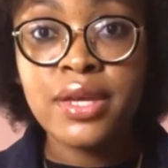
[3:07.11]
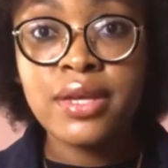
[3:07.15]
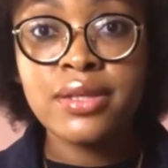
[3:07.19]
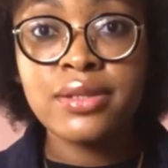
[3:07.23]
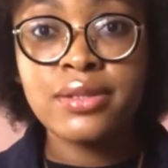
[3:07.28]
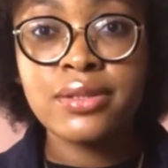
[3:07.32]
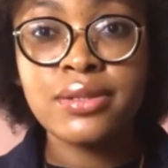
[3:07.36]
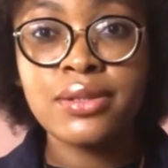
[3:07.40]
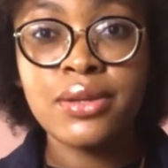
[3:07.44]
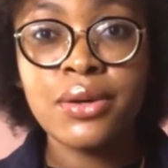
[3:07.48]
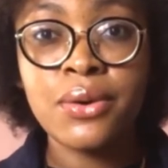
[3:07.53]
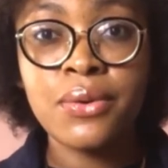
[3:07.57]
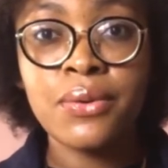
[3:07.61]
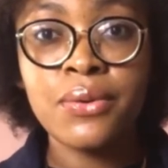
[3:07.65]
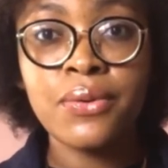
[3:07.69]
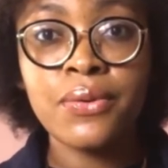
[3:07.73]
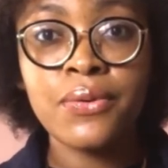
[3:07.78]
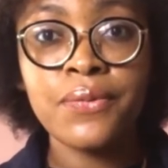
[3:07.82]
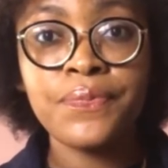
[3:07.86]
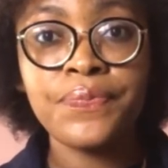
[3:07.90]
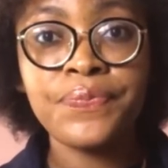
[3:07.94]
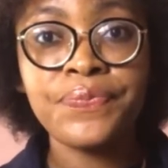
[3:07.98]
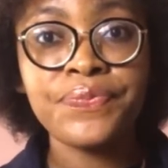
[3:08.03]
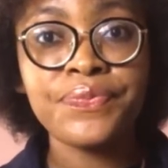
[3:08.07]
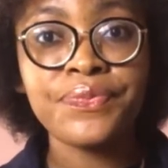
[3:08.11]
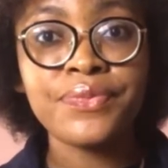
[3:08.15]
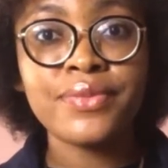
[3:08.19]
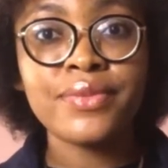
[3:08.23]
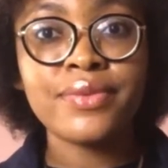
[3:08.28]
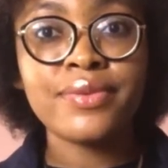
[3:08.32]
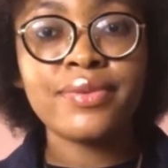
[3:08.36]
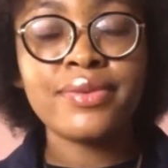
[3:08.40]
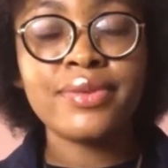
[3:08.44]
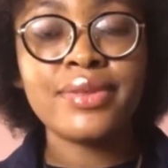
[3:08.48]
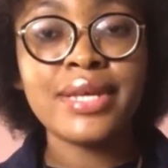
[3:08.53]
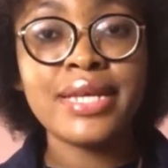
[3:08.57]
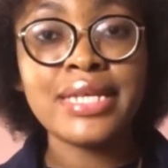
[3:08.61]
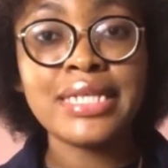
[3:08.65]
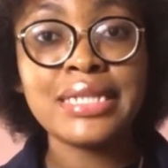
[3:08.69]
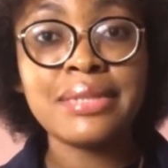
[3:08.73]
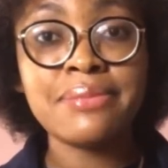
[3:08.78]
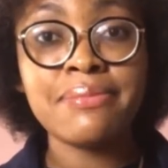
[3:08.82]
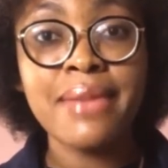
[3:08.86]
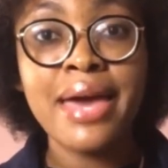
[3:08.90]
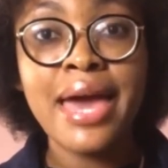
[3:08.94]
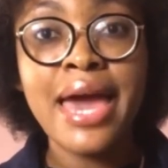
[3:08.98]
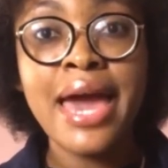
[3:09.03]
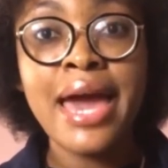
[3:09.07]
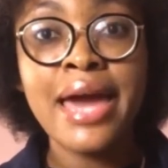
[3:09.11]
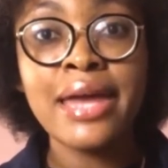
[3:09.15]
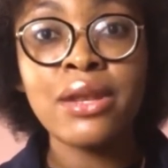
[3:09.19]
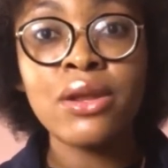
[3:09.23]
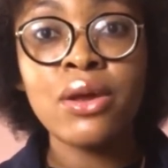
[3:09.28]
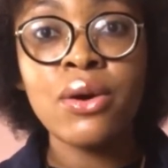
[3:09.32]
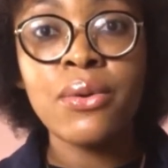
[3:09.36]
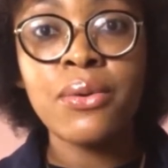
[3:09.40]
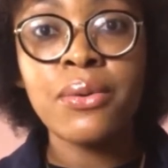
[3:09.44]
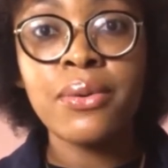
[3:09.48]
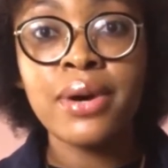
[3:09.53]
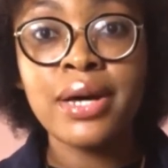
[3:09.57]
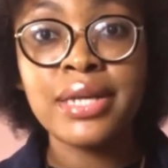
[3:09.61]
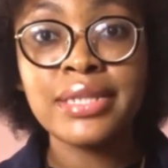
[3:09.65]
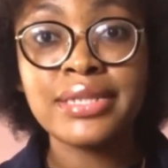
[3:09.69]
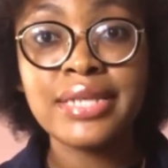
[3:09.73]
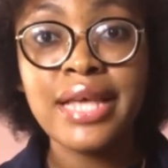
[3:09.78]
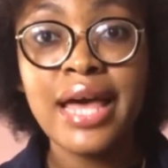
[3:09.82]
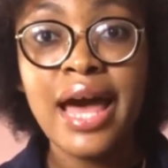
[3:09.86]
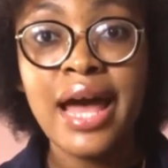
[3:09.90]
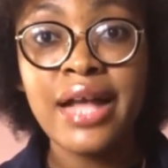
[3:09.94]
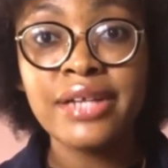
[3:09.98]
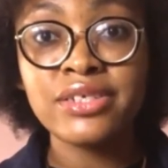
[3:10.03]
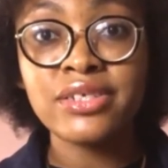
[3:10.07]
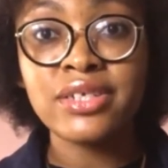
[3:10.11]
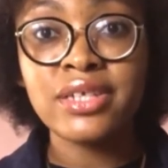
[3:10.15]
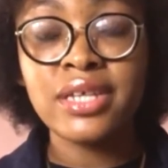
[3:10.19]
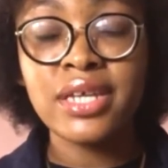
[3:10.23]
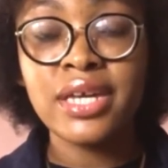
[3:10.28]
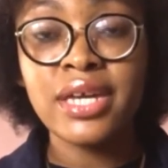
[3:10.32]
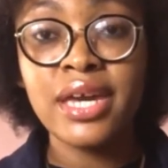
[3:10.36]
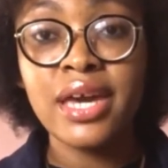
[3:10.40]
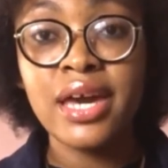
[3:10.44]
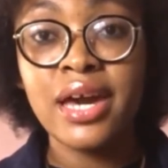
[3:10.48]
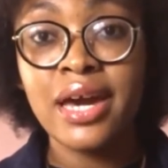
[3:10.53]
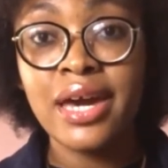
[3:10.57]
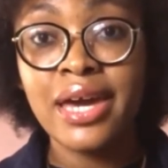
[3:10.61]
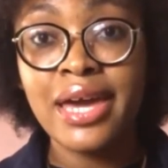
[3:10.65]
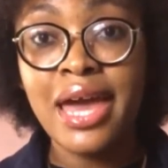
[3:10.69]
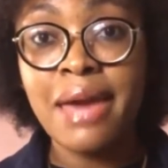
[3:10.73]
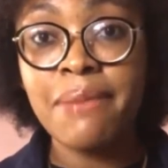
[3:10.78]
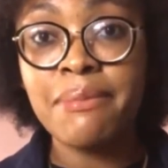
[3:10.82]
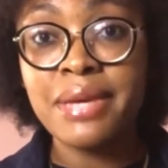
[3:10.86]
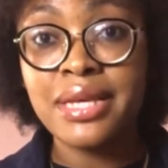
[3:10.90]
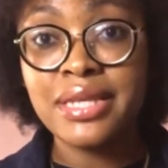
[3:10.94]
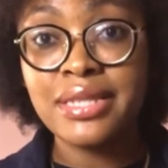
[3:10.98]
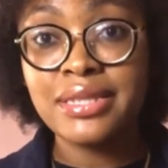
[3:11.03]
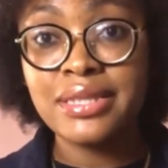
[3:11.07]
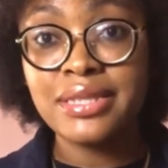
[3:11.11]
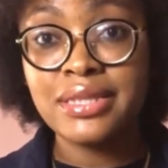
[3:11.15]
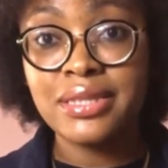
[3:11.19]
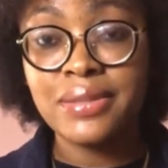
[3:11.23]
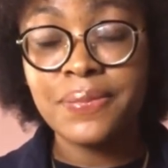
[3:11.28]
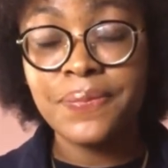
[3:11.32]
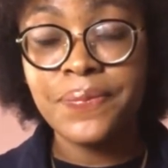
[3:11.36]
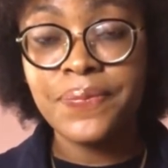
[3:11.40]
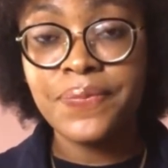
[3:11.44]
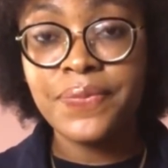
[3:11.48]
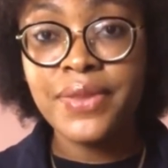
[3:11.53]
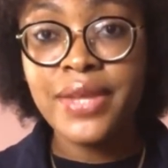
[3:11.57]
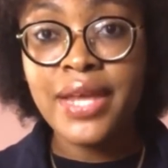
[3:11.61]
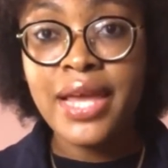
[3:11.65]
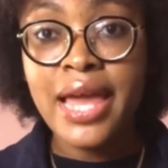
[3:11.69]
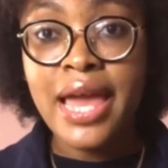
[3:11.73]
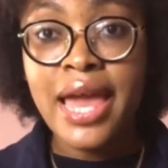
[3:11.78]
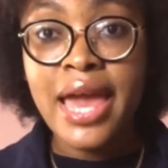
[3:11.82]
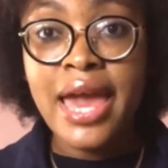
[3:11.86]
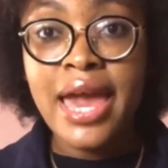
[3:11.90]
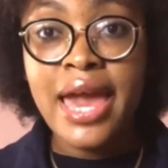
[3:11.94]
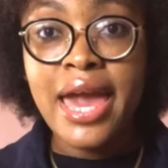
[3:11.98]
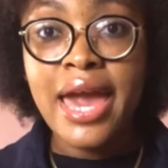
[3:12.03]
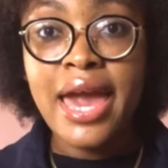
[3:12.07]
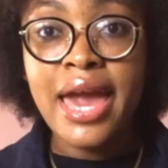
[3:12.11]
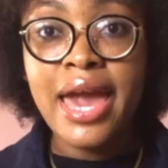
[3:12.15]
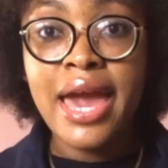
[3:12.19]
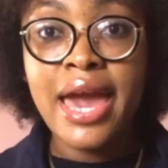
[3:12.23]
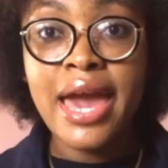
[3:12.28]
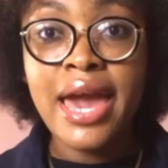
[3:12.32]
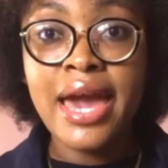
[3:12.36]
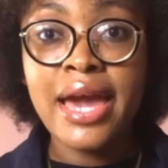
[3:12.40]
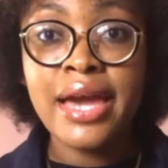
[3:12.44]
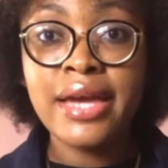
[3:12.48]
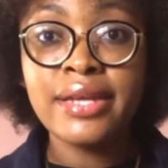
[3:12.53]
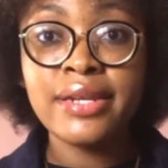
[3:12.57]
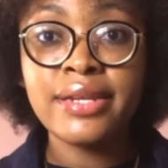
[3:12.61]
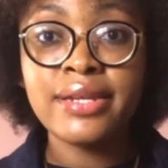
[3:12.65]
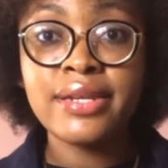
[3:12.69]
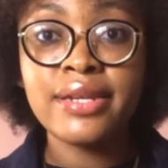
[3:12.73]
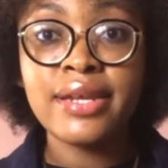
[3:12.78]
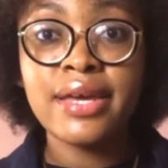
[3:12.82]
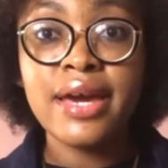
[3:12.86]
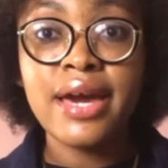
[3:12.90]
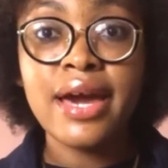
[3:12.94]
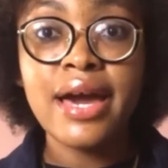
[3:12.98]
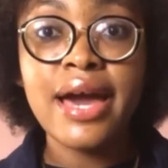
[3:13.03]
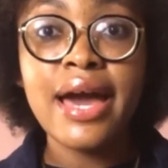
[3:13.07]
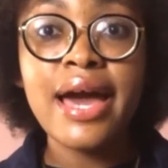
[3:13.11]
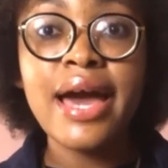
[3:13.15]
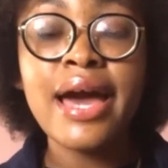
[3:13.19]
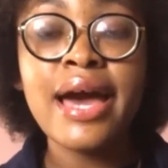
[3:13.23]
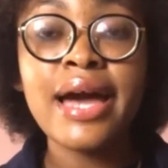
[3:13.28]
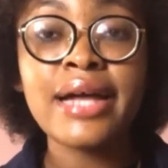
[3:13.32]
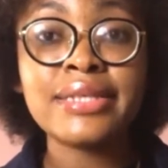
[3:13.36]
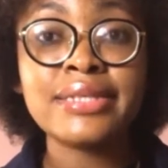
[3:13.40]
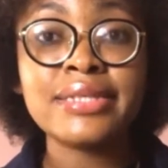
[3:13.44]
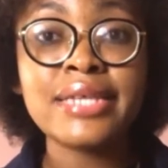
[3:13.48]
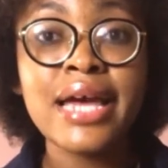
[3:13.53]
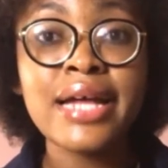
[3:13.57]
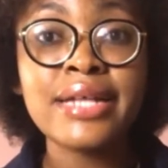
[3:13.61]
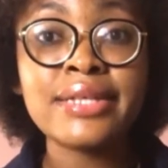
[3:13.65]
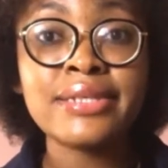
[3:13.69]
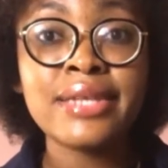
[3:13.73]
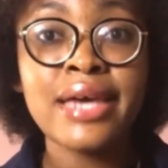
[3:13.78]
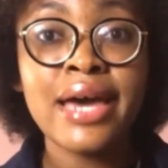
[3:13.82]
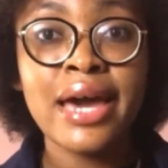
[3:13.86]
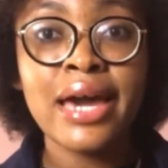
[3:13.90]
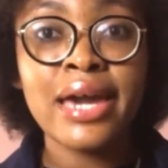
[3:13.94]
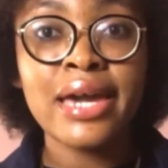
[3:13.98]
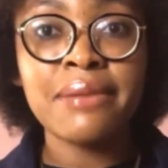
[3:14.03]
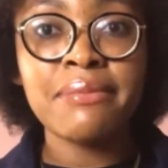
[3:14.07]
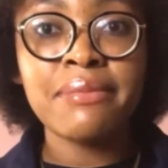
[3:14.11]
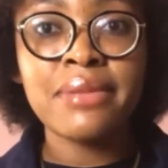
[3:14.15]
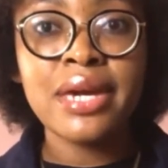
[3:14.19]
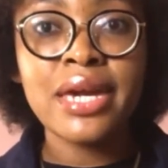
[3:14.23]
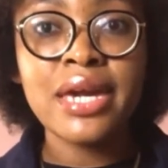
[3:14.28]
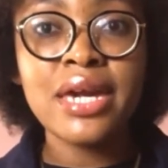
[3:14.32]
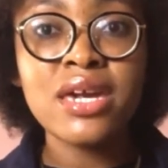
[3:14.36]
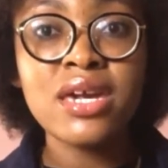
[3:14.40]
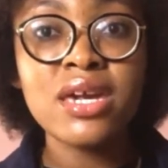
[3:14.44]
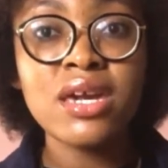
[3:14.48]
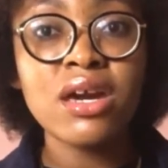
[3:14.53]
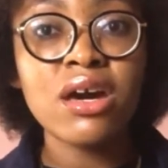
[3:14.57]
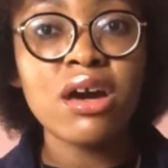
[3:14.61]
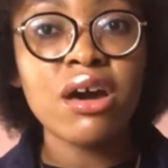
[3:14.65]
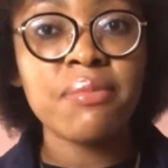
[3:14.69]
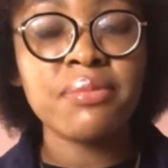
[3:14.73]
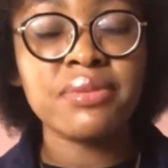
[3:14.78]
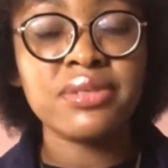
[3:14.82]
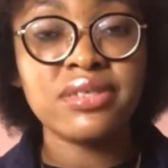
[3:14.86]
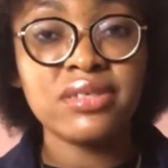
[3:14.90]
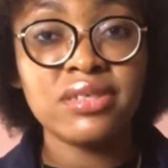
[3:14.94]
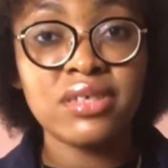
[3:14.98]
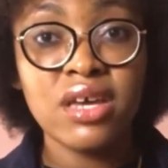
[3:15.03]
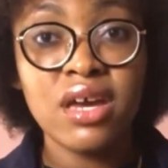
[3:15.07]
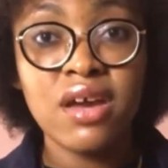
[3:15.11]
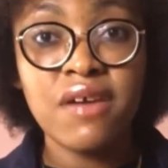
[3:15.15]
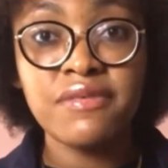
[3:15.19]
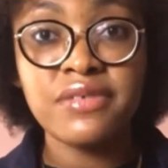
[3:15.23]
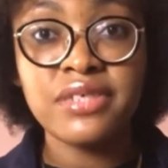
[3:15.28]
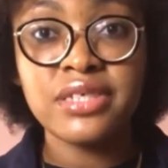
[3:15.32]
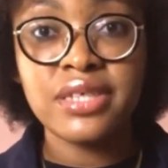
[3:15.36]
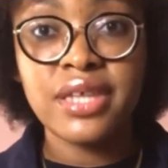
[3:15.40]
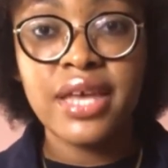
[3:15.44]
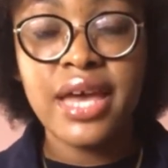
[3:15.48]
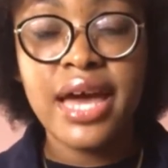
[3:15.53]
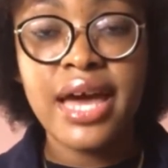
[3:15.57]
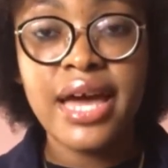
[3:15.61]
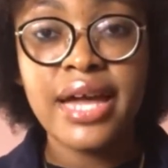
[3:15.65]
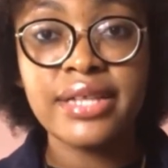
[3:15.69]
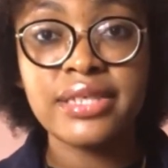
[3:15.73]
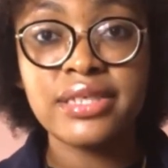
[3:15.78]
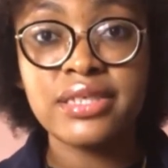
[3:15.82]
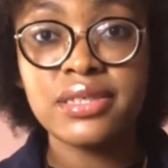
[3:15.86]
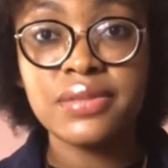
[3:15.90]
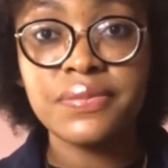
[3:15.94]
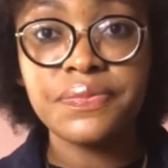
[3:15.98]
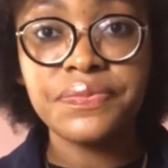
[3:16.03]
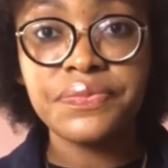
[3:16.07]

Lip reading: So this man was actually a chemist, and at that time he observed that